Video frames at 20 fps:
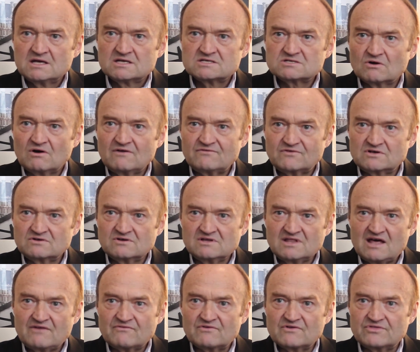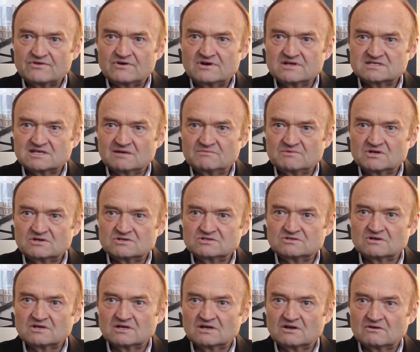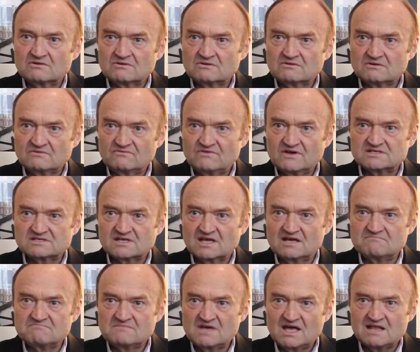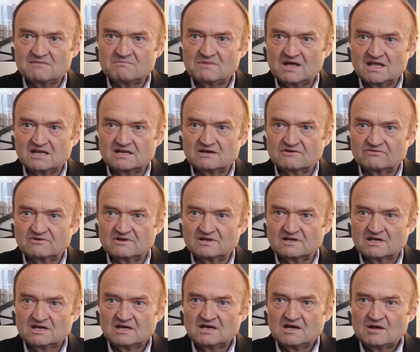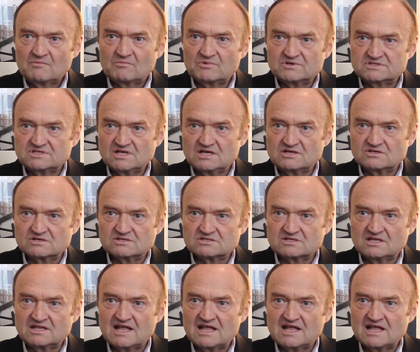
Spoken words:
So after doing that for 30-some years, you can investigate many, many different procedures.